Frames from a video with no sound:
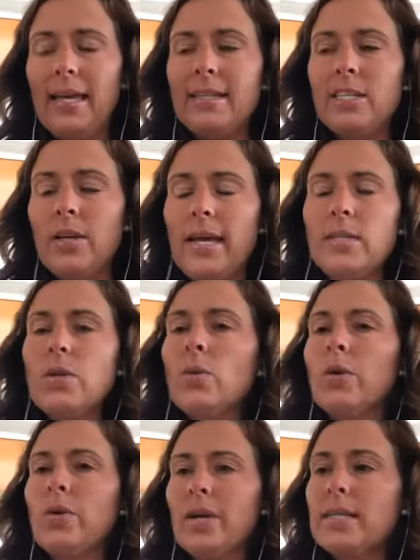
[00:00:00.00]
And so that's where
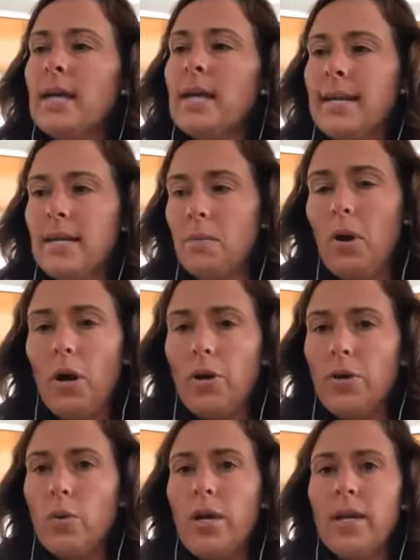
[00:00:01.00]
we were excited to
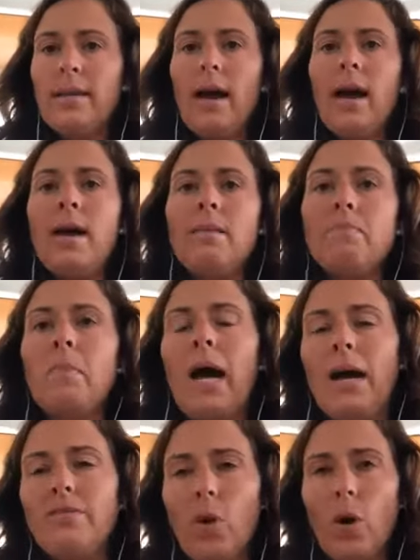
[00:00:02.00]
partner with
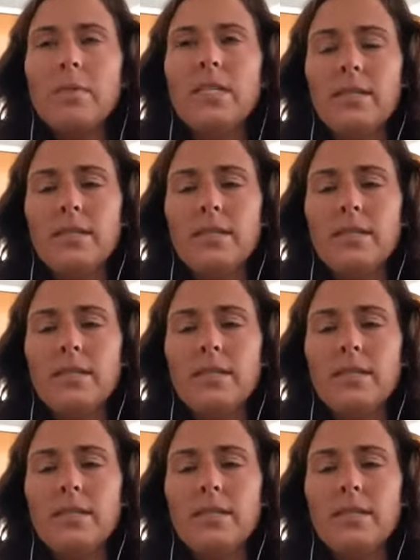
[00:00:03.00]
My Farms.